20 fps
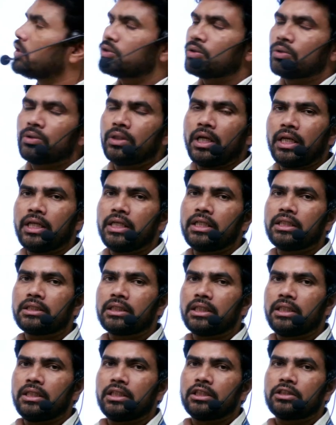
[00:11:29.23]
So there is,
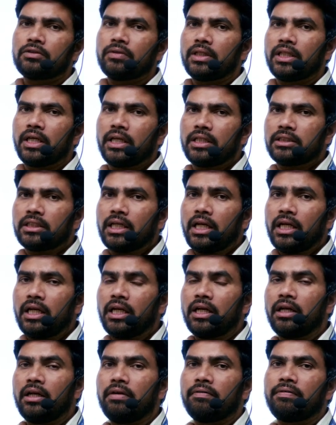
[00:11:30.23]
in this way, there is a
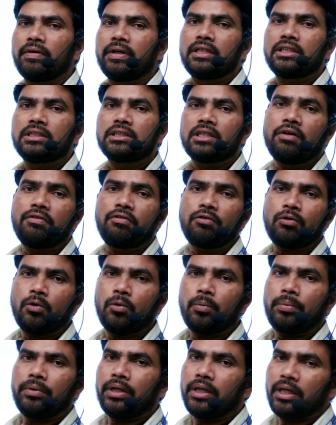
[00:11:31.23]
difference of
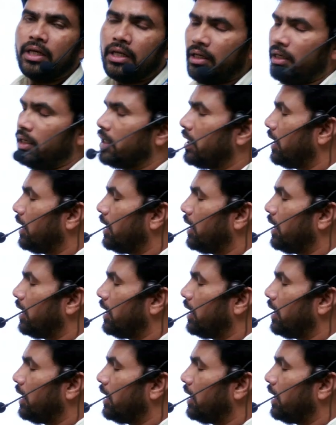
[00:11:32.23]
opinion